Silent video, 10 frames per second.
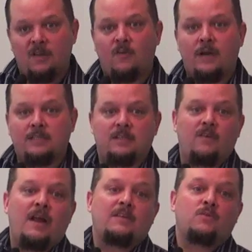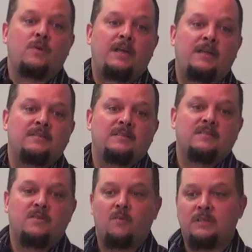credits to graduate,
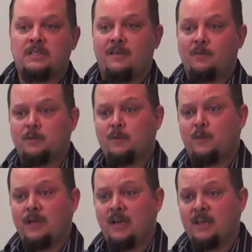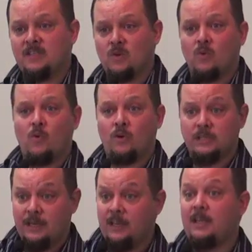what's the difference between a high school course,
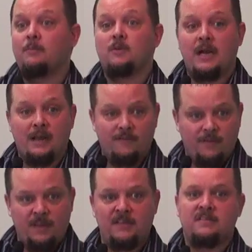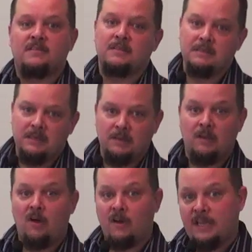how do you keep track of things,
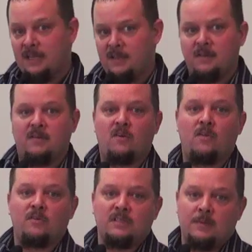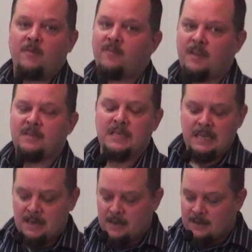logging, and all those type of things.
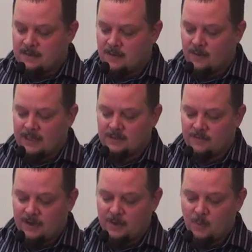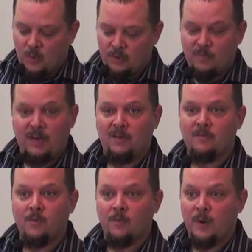So that's a very important meeting
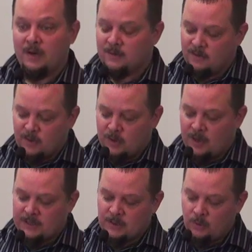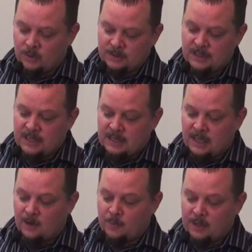for parents of new high schoolers.
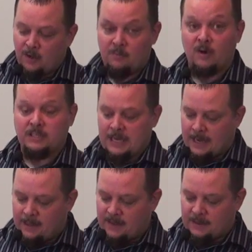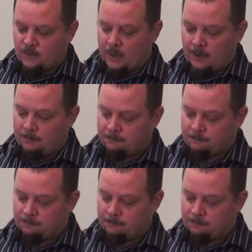That'll be on March 8th as well.